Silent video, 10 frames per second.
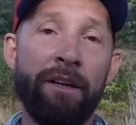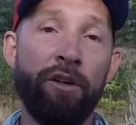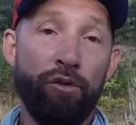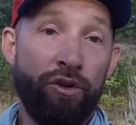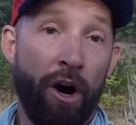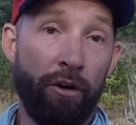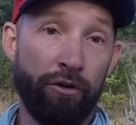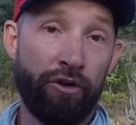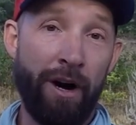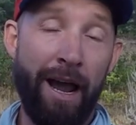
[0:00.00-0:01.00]
You
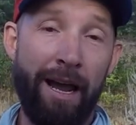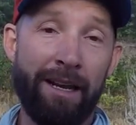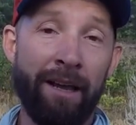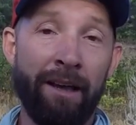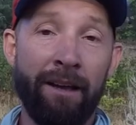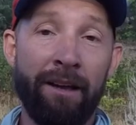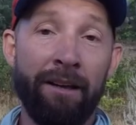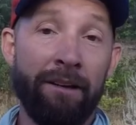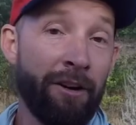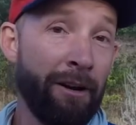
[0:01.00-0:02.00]
don't train,
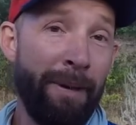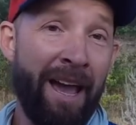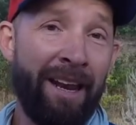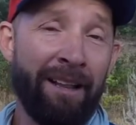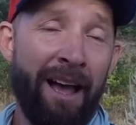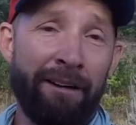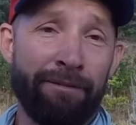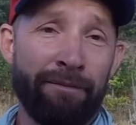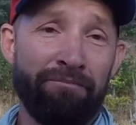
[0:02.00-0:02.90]
you're going to be hating life.